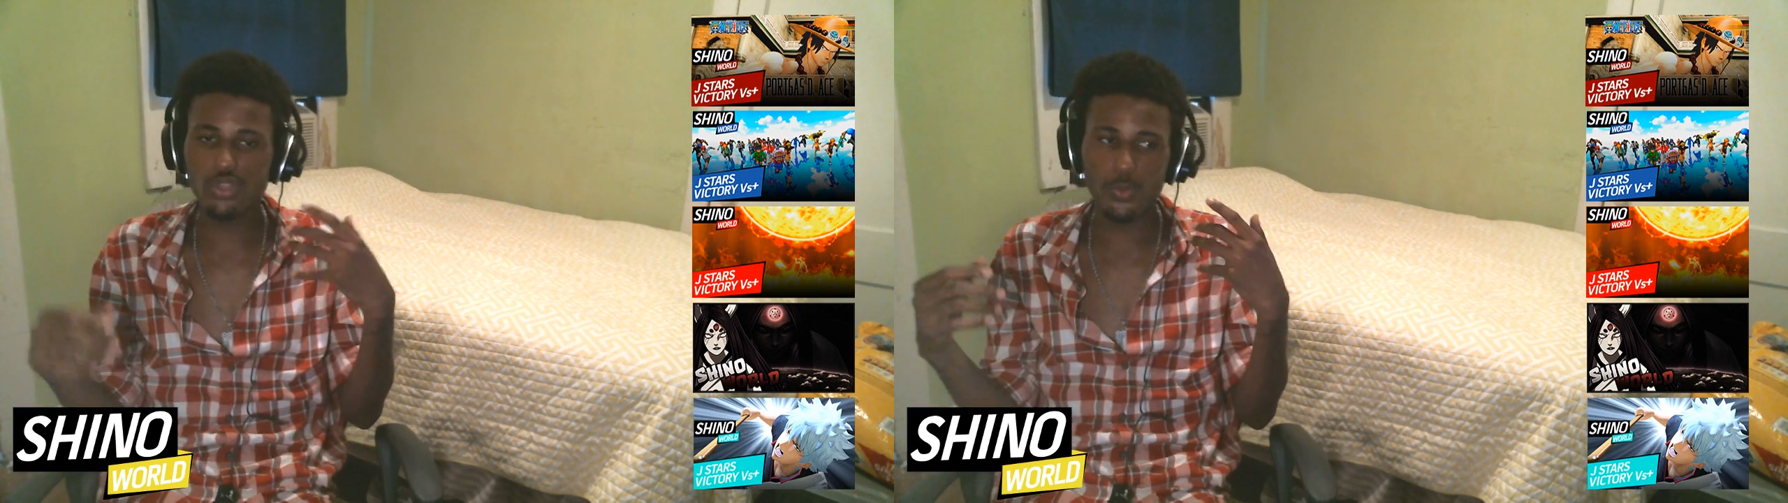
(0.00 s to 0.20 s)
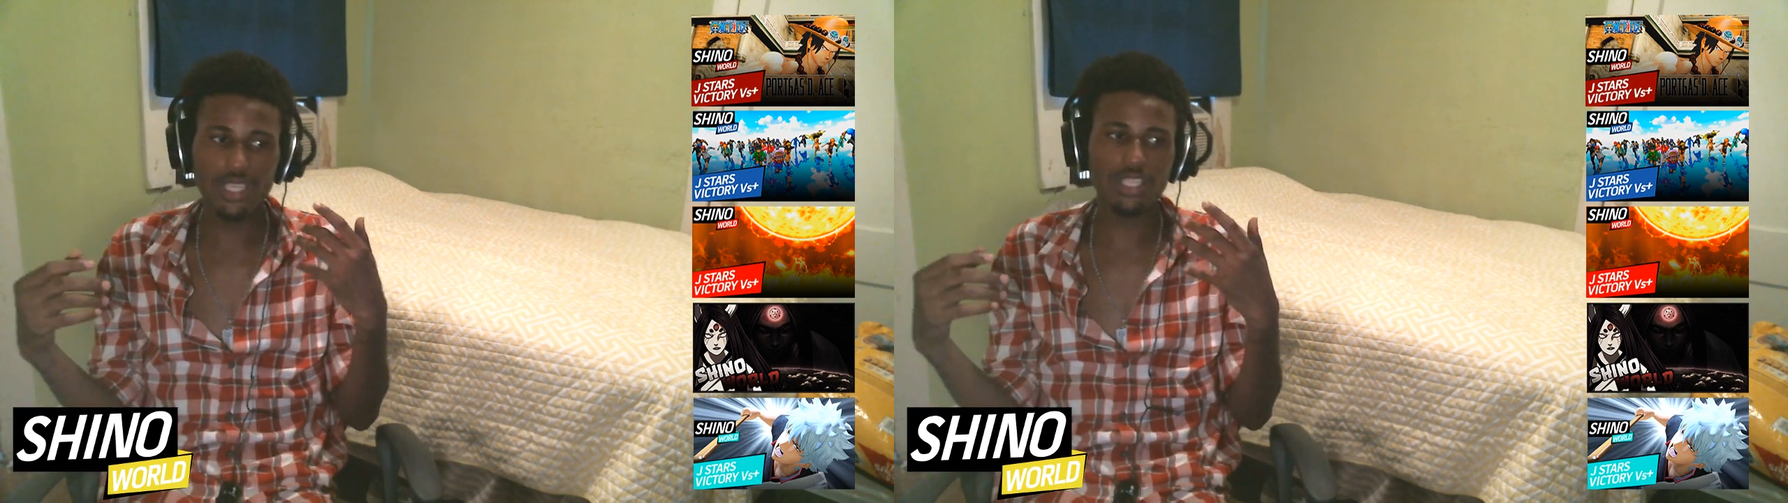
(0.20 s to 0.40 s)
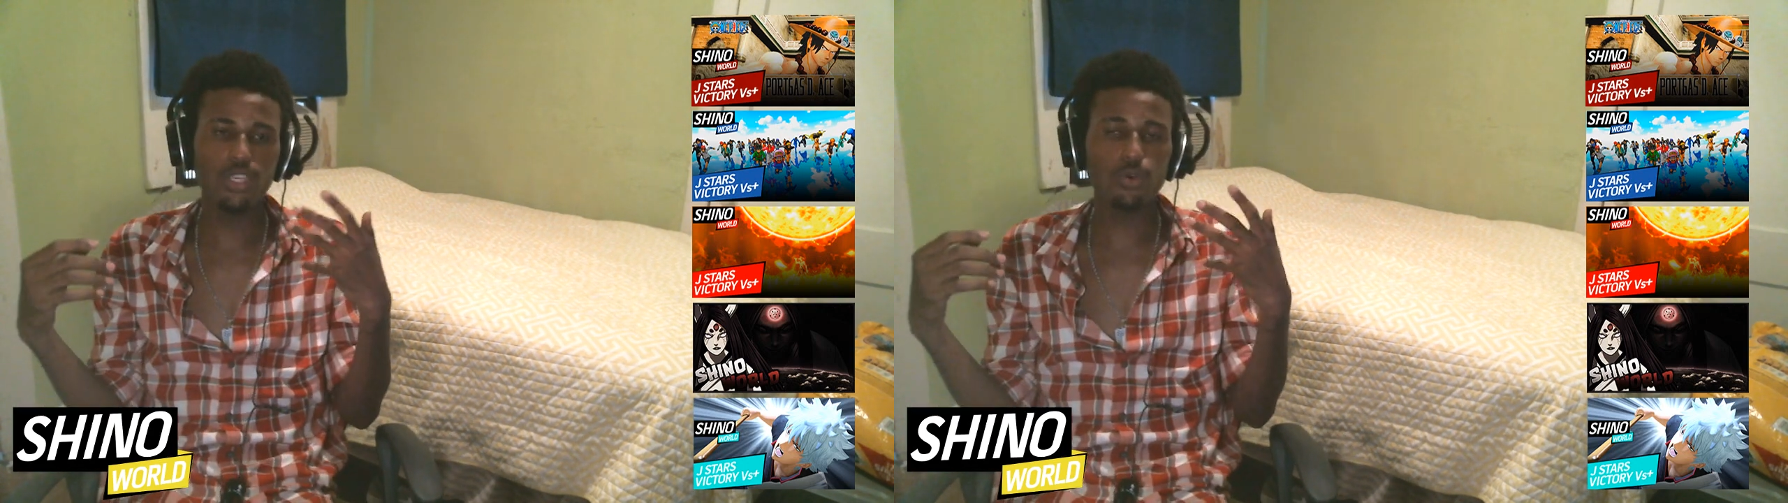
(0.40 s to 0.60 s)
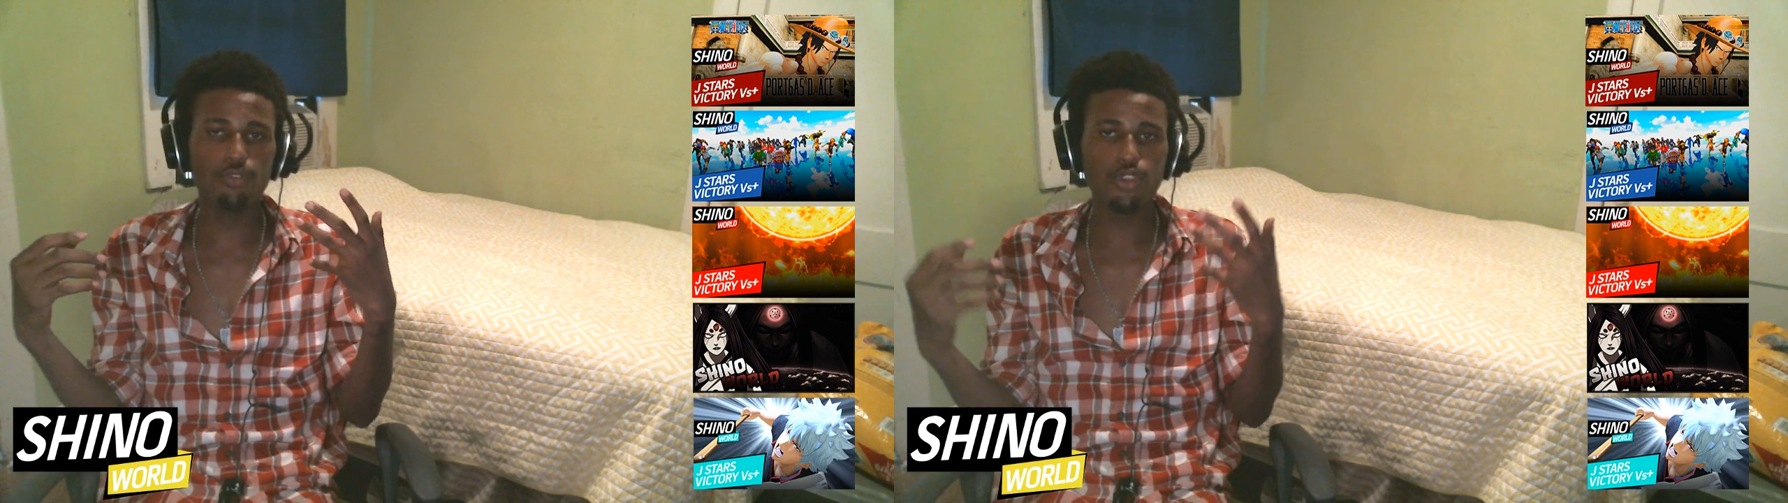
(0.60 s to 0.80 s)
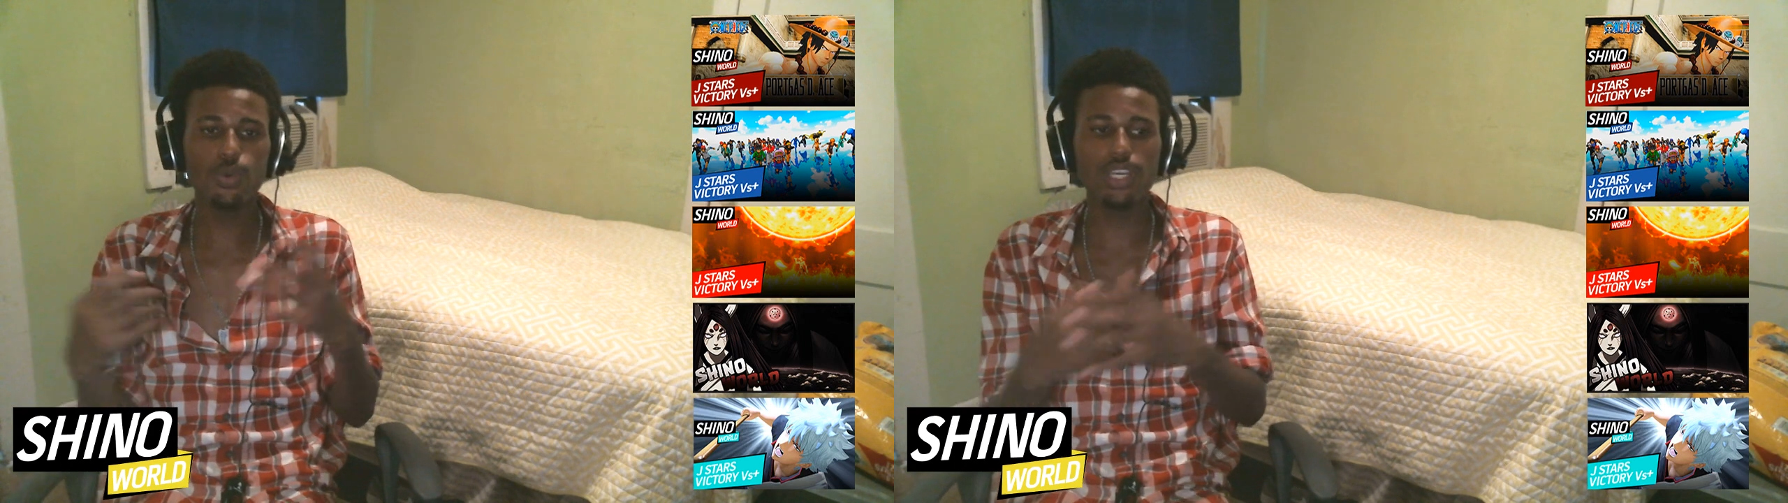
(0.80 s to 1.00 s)
the weekly
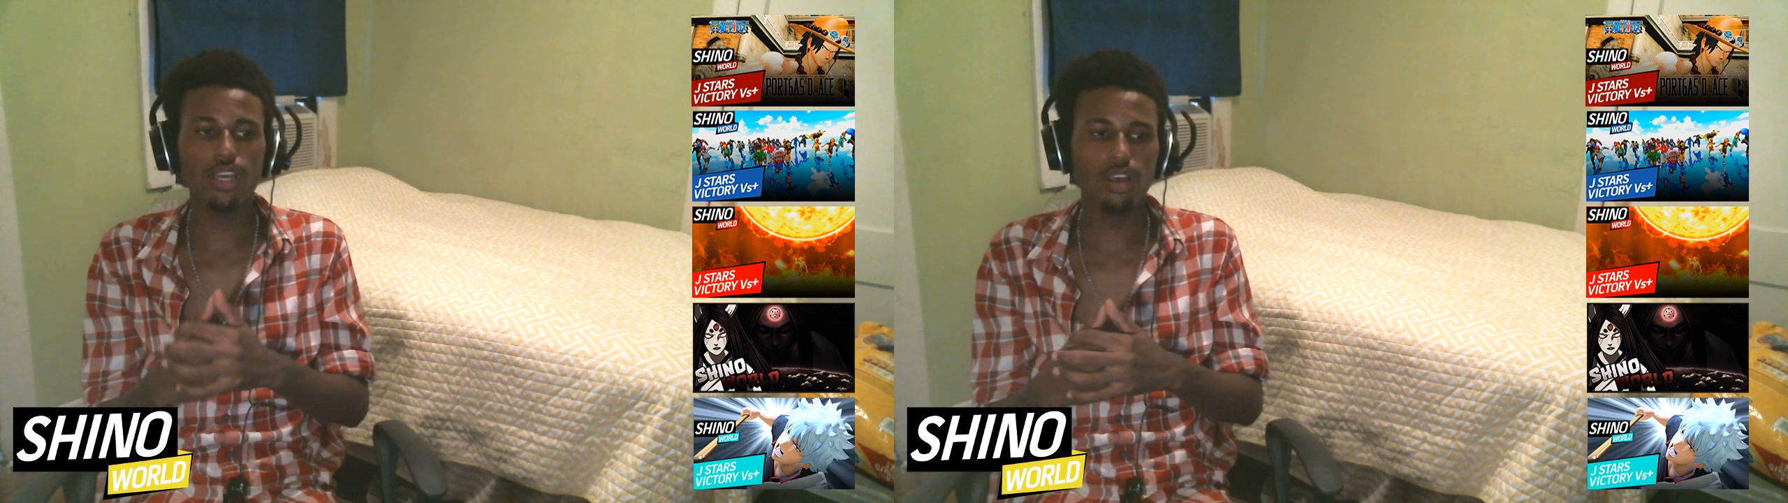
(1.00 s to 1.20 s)
reviewing